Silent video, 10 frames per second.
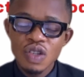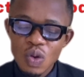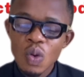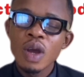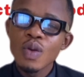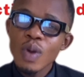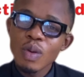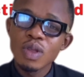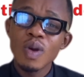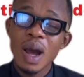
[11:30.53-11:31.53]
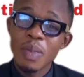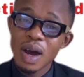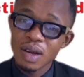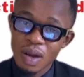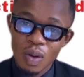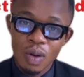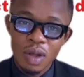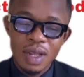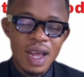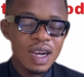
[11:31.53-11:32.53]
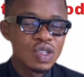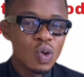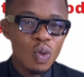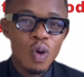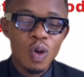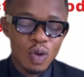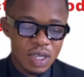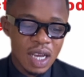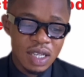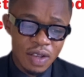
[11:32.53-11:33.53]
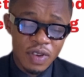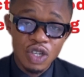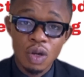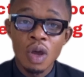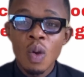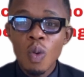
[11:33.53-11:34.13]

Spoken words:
So when we talk about law, there is no one concise definition.